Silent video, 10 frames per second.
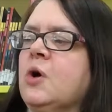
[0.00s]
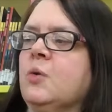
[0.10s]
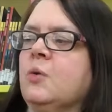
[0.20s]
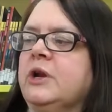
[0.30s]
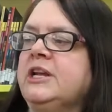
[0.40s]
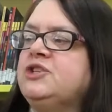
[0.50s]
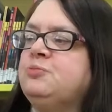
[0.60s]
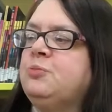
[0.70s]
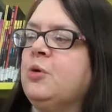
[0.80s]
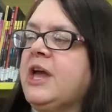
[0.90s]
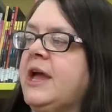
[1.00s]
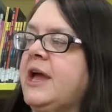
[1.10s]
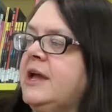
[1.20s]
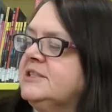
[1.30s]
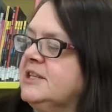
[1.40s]
When each
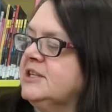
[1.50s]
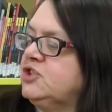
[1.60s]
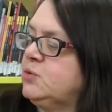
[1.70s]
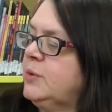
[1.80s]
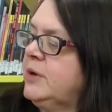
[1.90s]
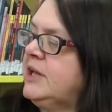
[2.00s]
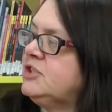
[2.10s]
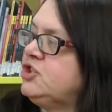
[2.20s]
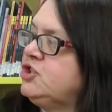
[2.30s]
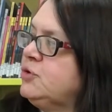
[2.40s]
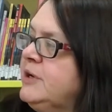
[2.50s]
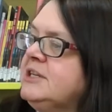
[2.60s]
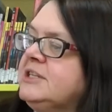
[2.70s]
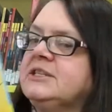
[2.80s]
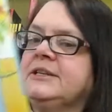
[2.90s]
bouquet's the sweetest treat,